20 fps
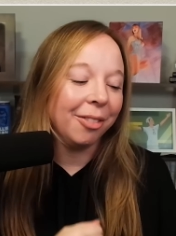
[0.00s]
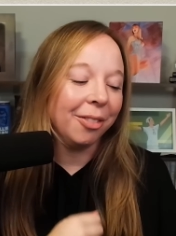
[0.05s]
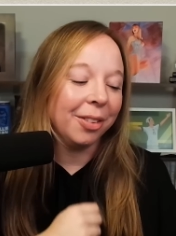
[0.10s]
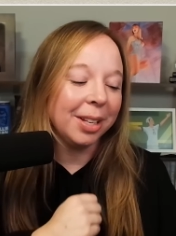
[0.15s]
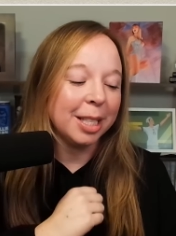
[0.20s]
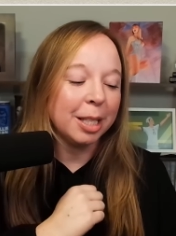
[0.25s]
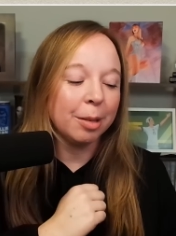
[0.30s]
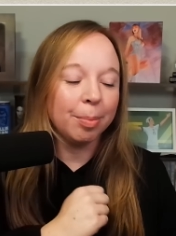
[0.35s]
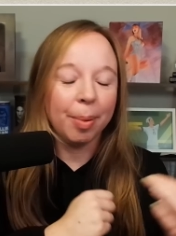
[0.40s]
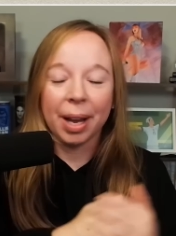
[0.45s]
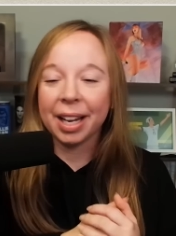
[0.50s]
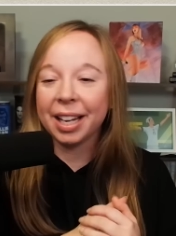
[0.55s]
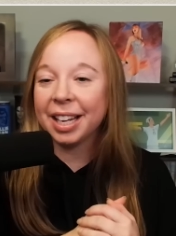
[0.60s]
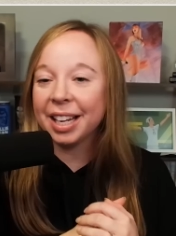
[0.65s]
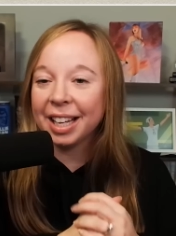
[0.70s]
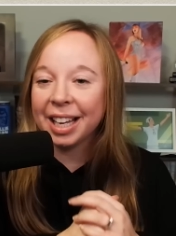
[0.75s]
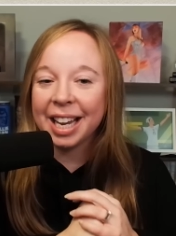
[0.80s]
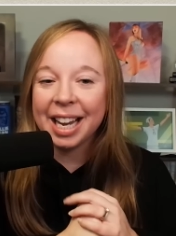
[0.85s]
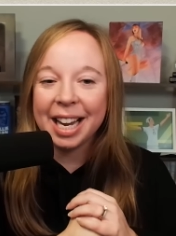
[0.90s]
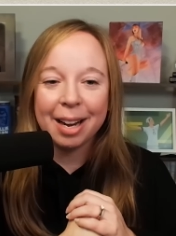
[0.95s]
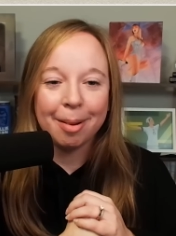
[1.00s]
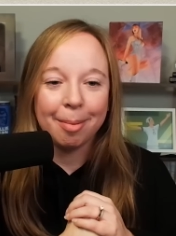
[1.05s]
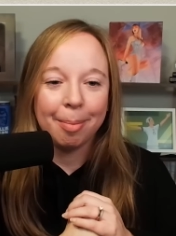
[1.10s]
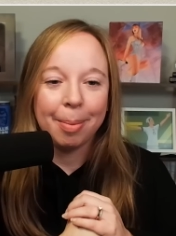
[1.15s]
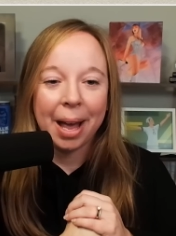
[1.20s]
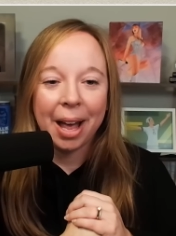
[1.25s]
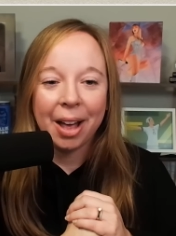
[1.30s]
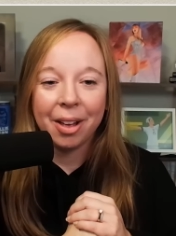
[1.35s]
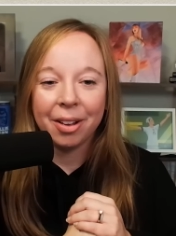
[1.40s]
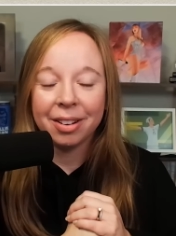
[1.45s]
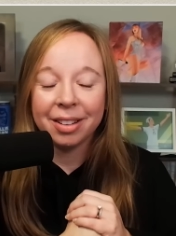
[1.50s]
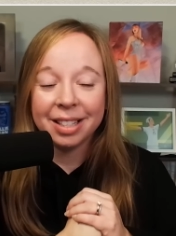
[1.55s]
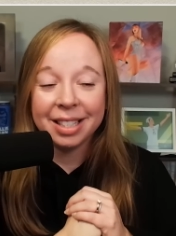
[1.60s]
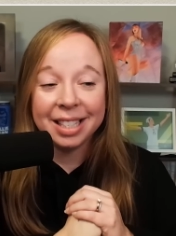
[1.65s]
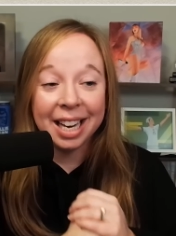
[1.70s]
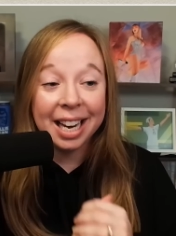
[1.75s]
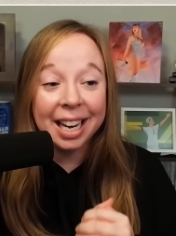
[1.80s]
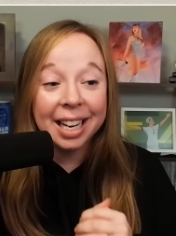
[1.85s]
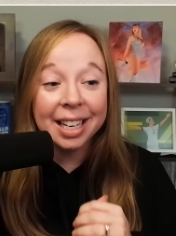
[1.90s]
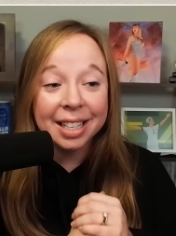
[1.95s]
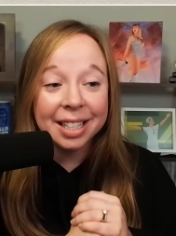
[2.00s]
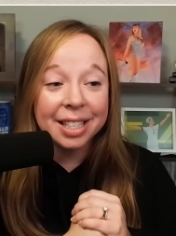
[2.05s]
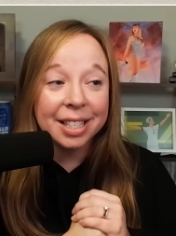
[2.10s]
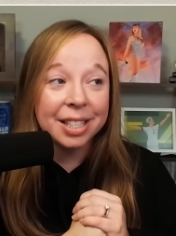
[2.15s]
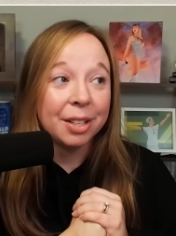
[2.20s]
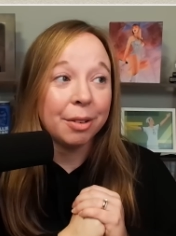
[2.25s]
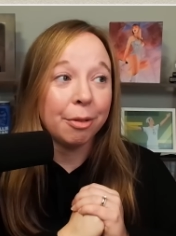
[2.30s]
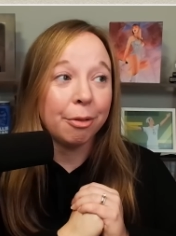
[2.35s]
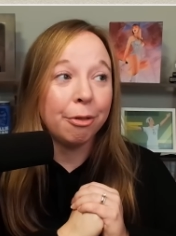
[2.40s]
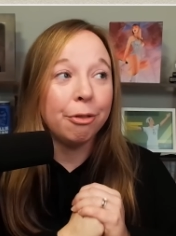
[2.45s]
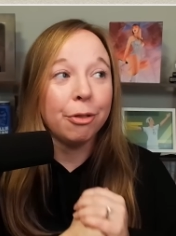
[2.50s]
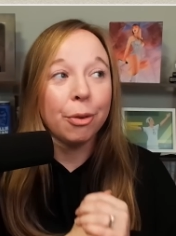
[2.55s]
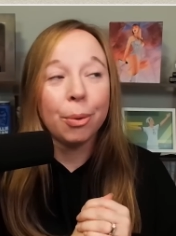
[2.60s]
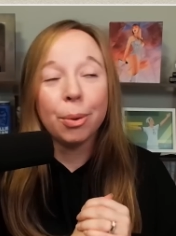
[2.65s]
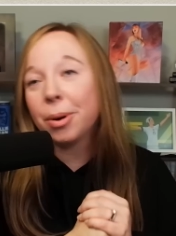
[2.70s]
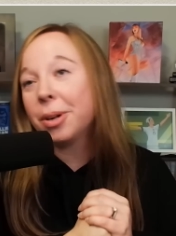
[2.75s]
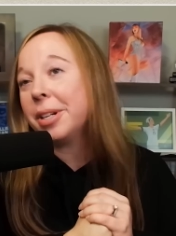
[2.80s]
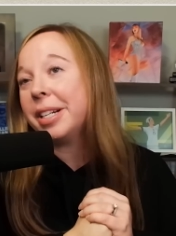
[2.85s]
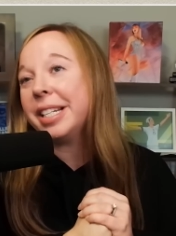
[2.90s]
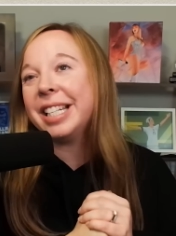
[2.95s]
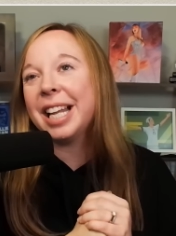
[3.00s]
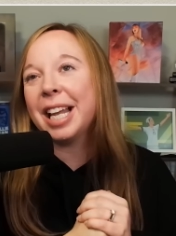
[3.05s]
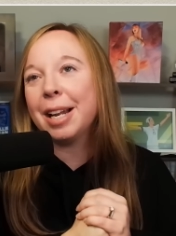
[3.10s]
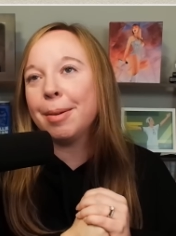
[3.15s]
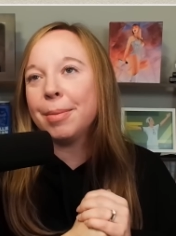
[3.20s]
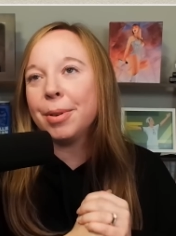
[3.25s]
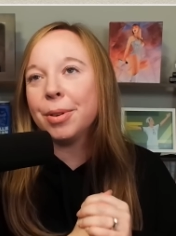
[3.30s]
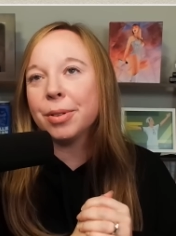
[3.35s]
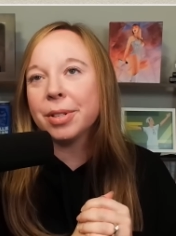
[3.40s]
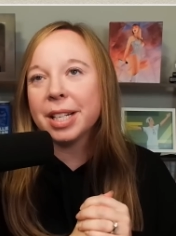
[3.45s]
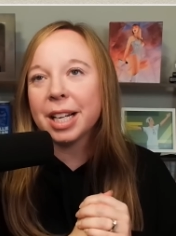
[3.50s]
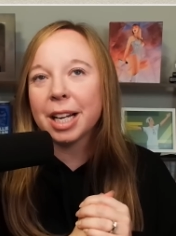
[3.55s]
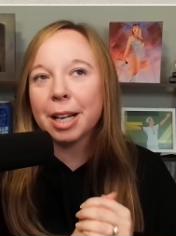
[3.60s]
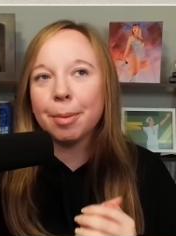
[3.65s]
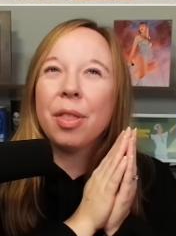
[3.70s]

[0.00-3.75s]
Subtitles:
We speculate about dates for said music.